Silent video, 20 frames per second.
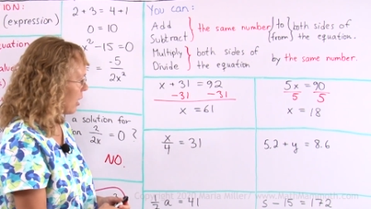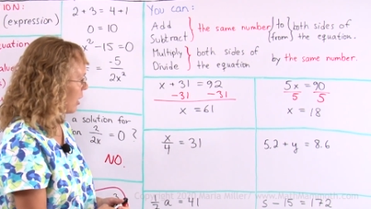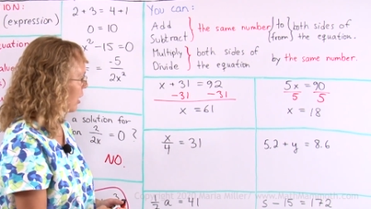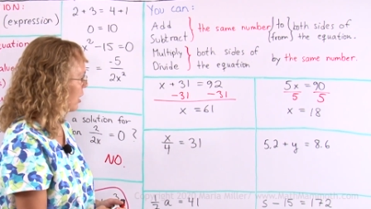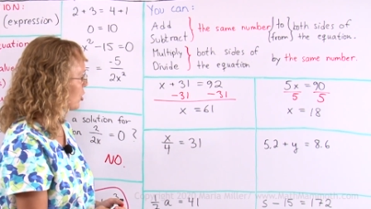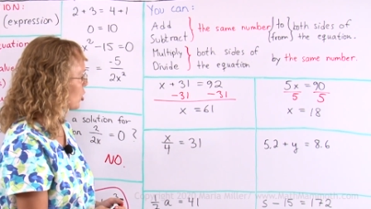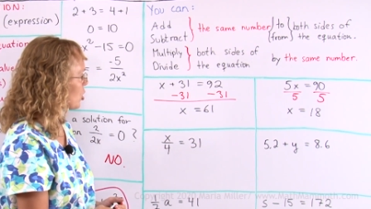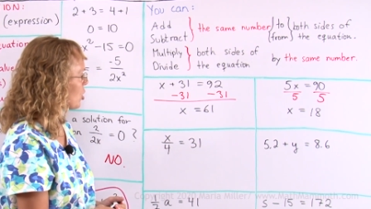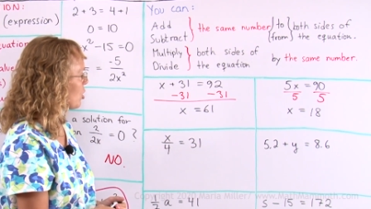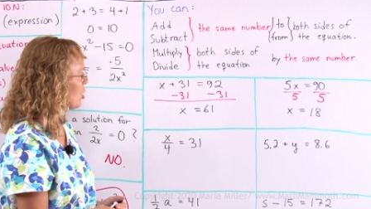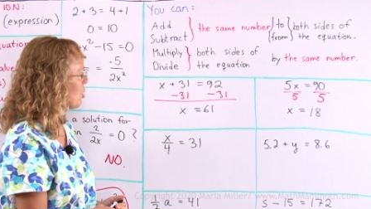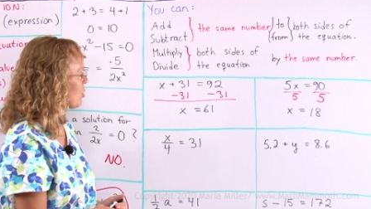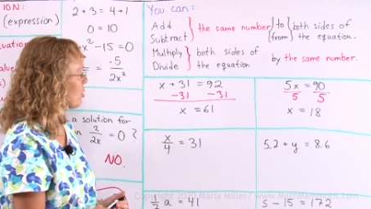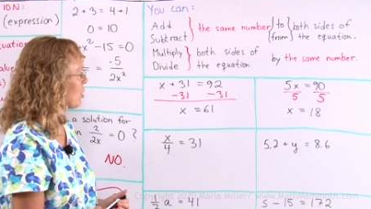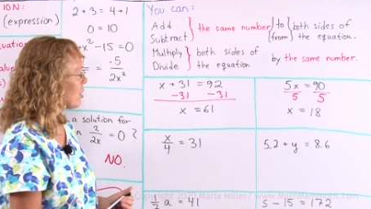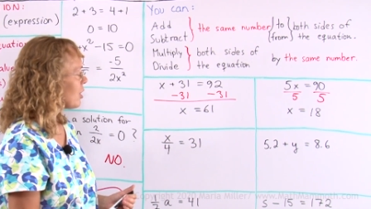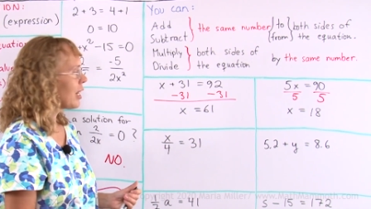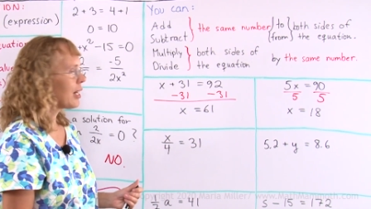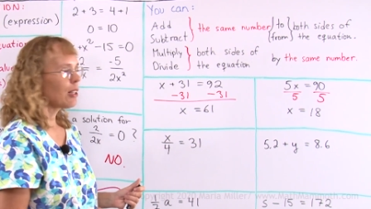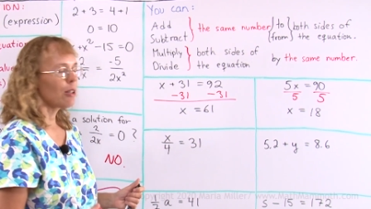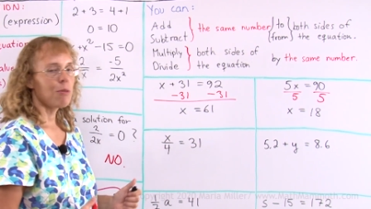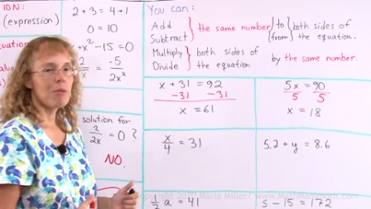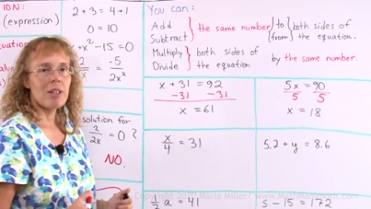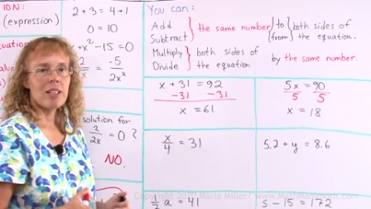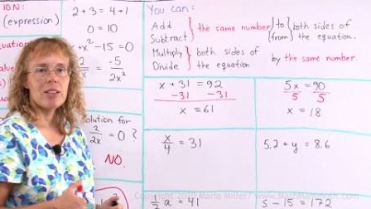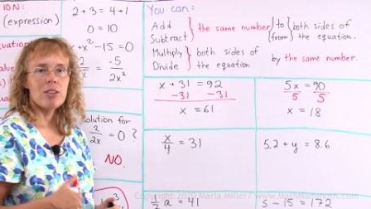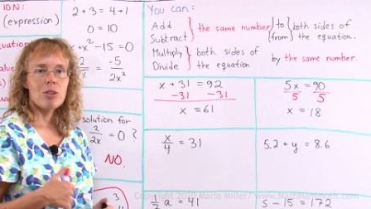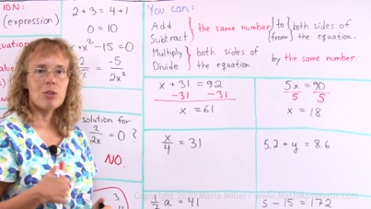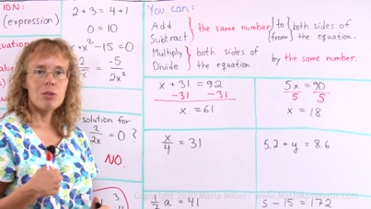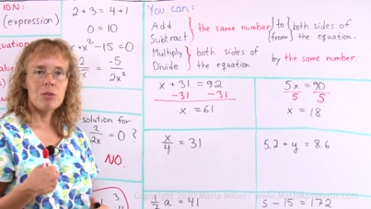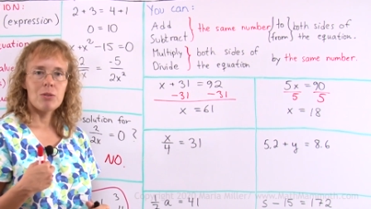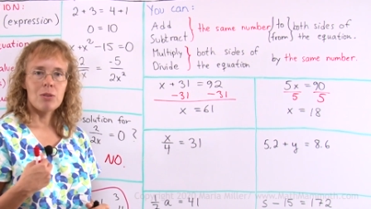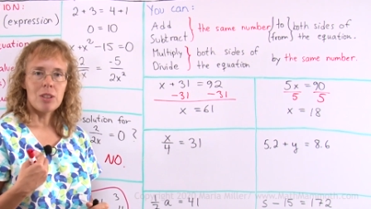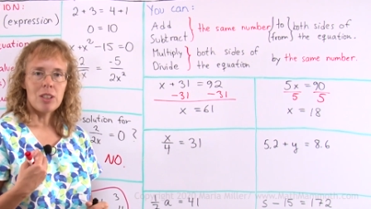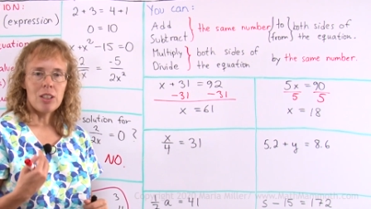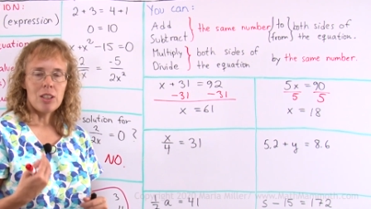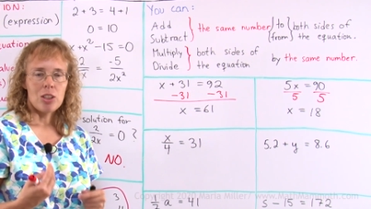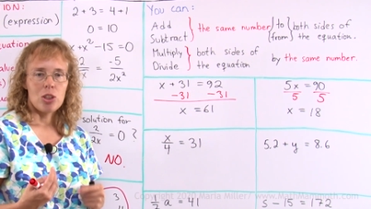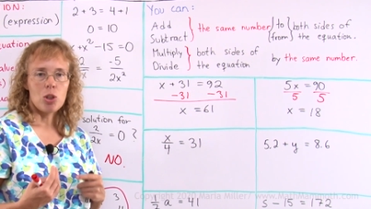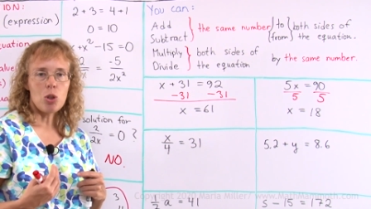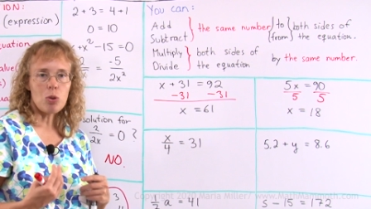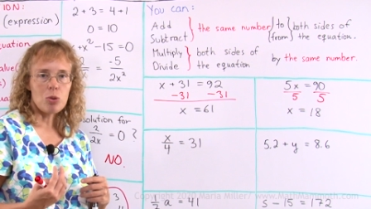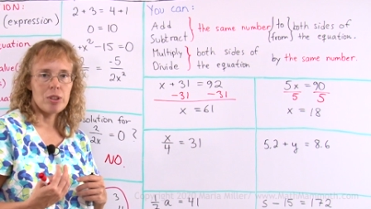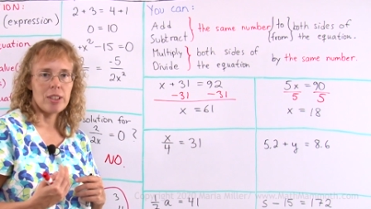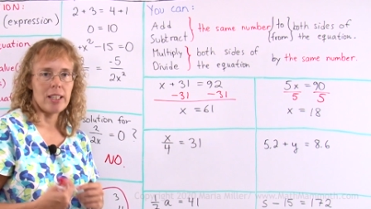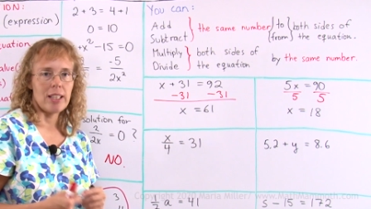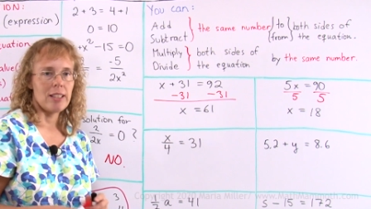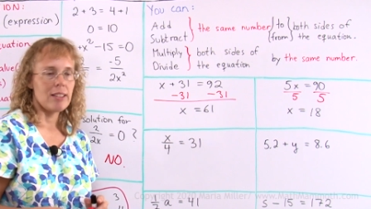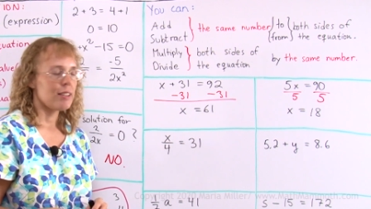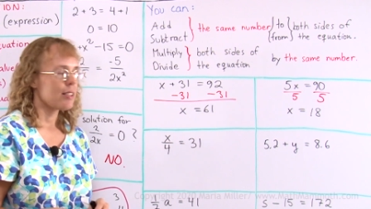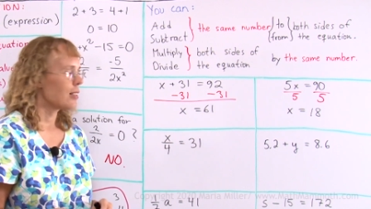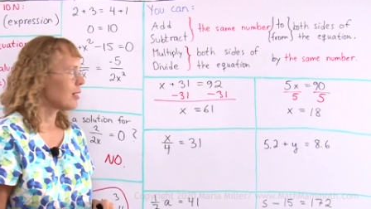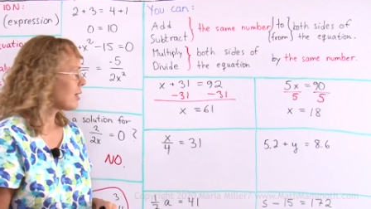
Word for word: I'll show you another way to notate